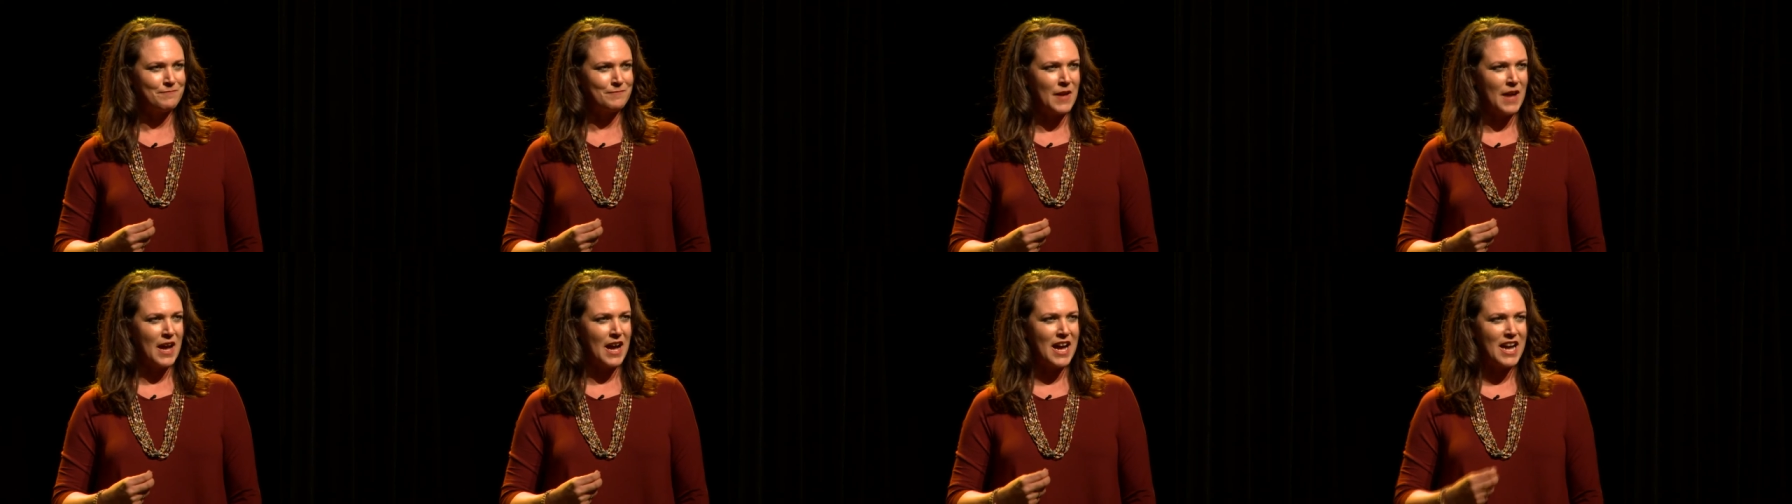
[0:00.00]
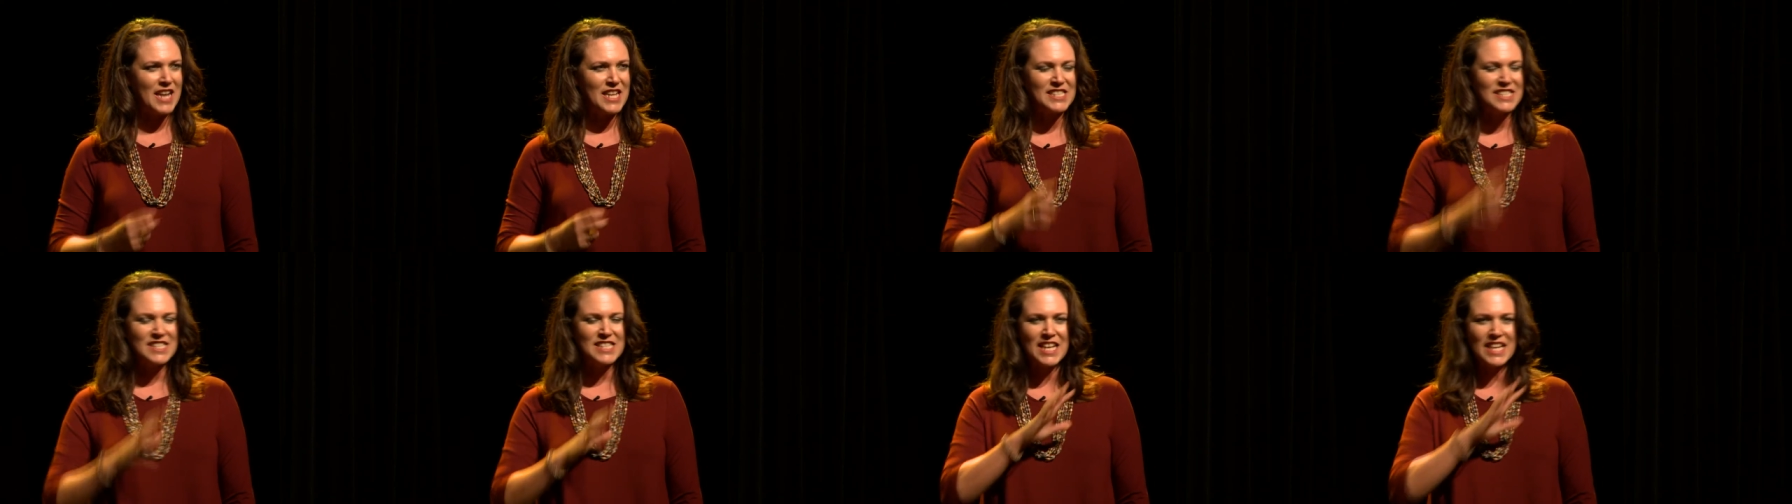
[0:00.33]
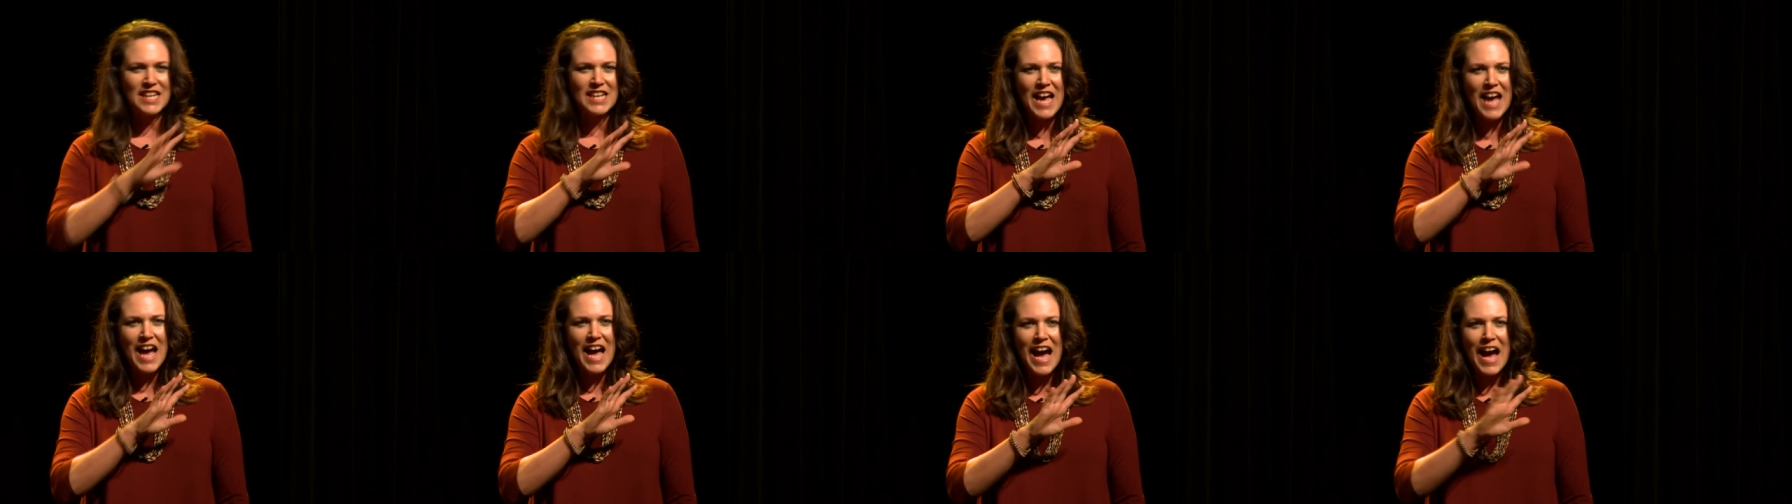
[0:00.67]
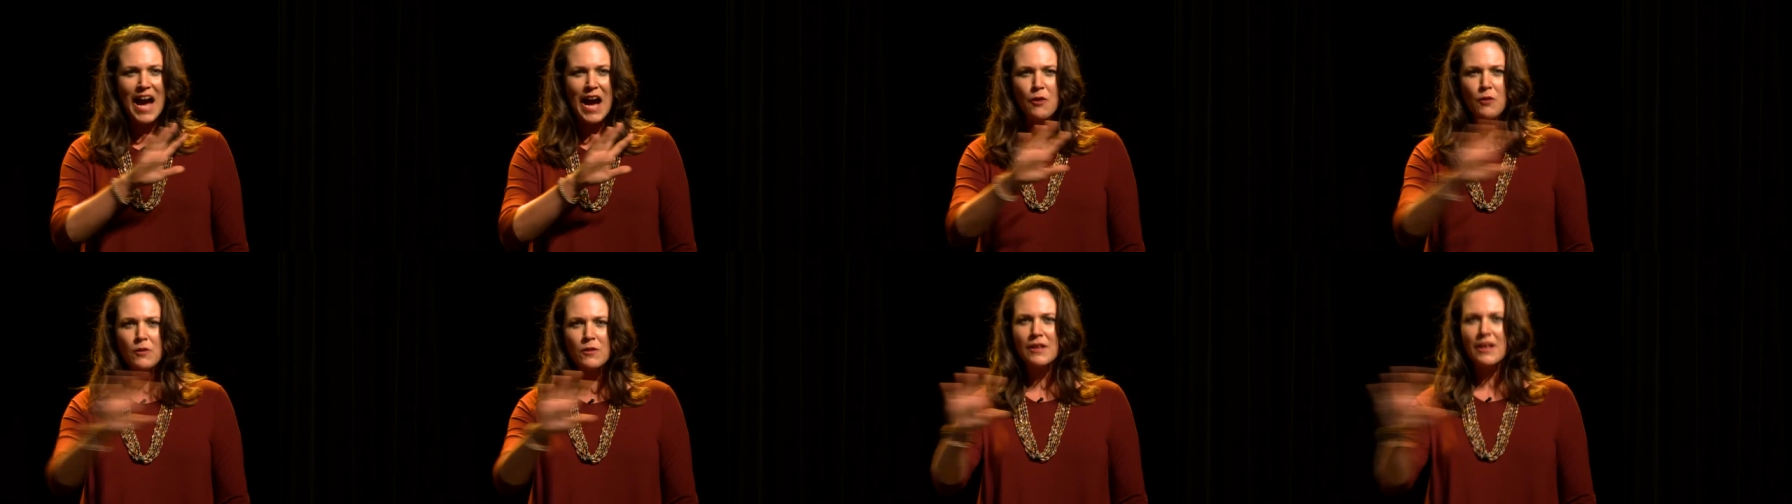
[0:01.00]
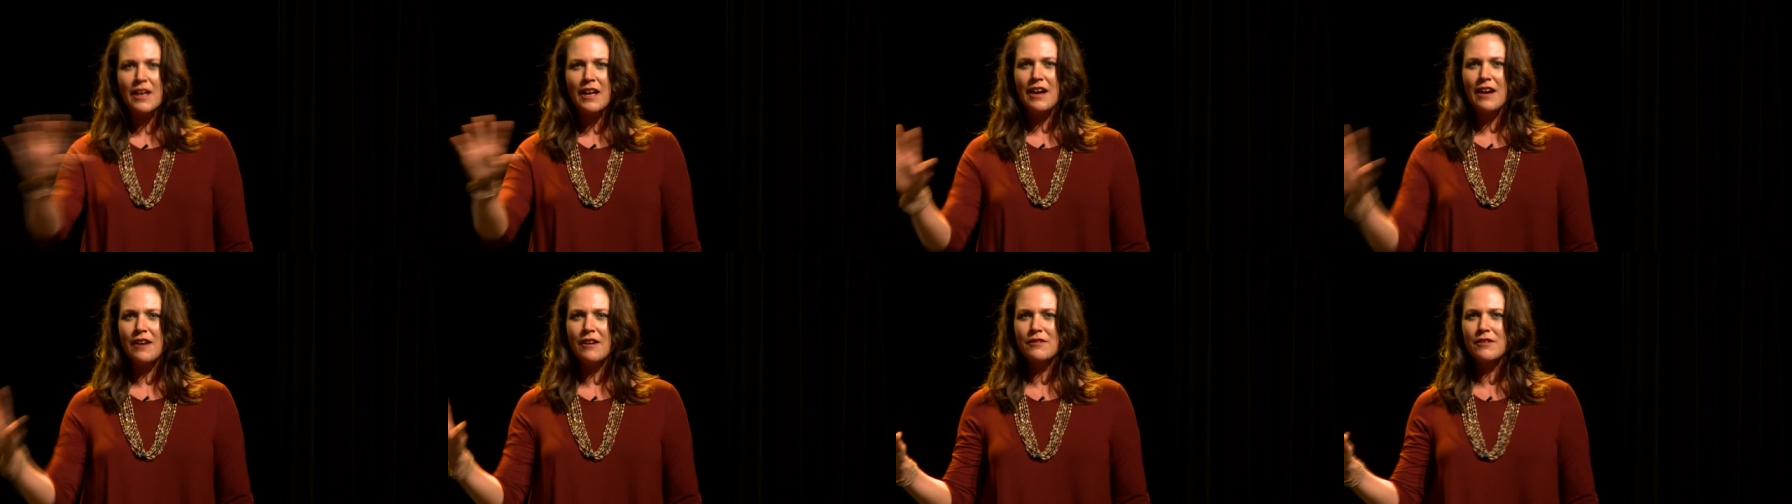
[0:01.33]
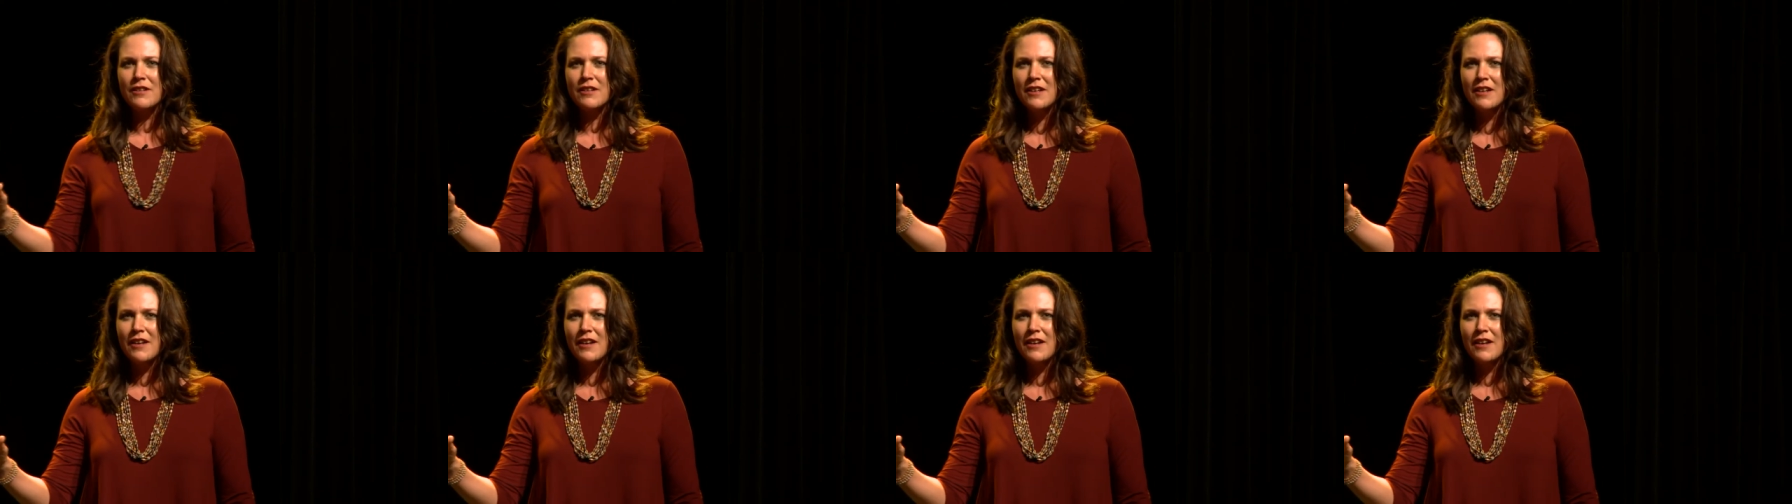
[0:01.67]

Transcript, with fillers: I said out loud